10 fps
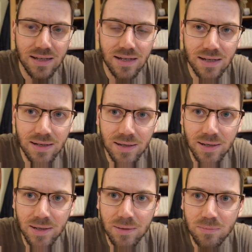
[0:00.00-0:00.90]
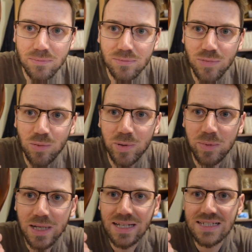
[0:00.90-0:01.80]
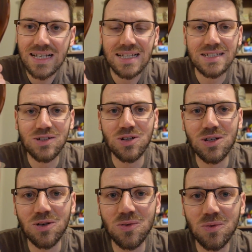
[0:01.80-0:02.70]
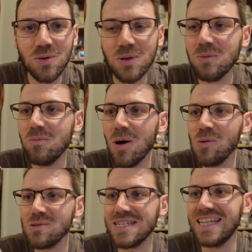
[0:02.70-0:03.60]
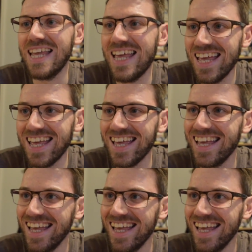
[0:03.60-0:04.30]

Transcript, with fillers: Um, probably because it hasn't got a lot of malt in there.